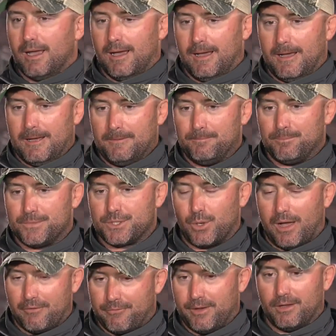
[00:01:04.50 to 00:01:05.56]
Um, so
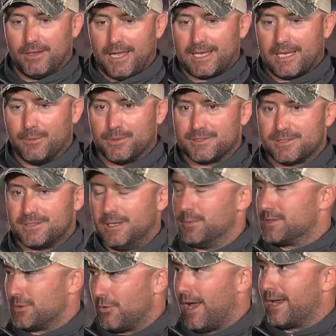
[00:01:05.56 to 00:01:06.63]
I felt like it was it
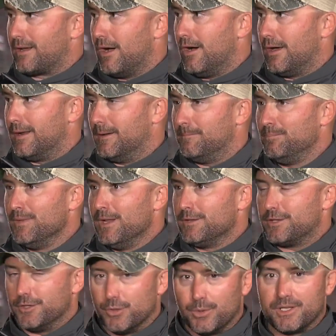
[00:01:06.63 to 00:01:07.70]
was the right call to,
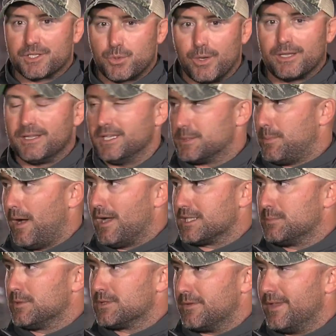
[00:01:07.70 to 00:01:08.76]
to do it as quickly as
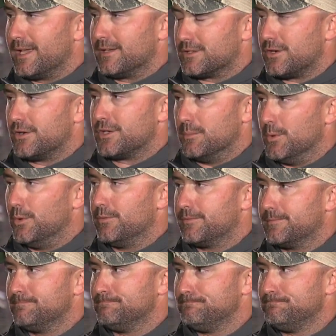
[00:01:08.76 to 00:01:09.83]
possible so they could start to move.
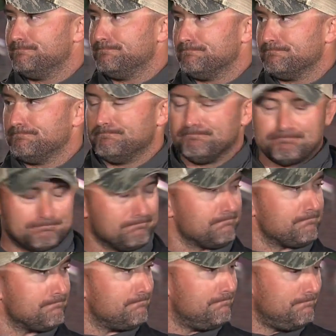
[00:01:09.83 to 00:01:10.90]
Coach,
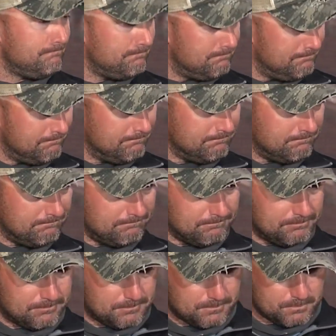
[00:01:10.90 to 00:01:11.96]
talk about what is it that you're going to miss
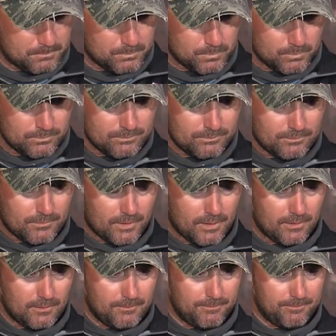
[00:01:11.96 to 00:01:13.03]
the most, not only about this
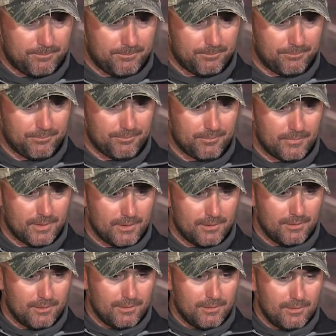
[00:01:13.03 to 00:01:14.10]
program, but the community
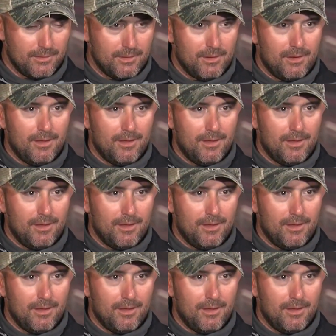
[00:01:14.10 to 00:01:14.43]
as well.